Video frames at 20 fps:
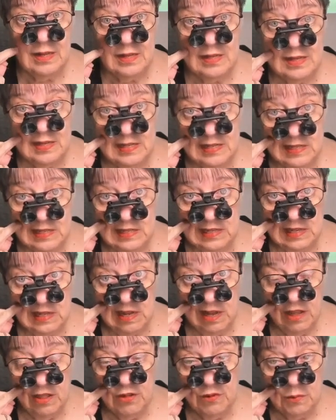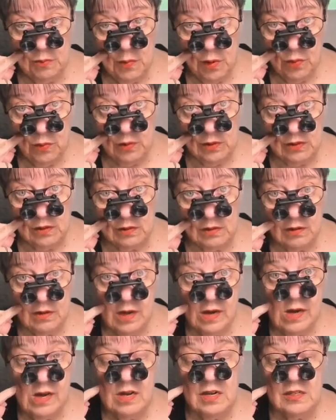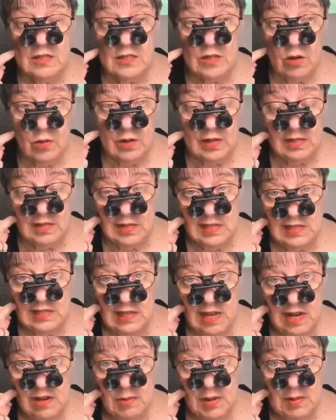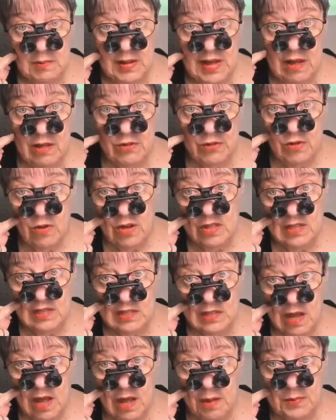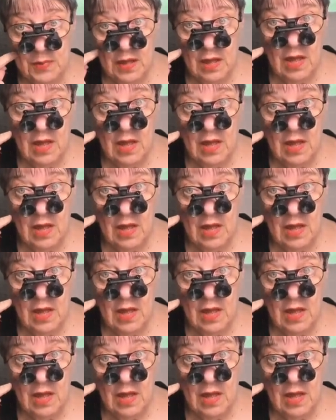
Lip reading: This is the other molar. So on this side of my mouth, on the top,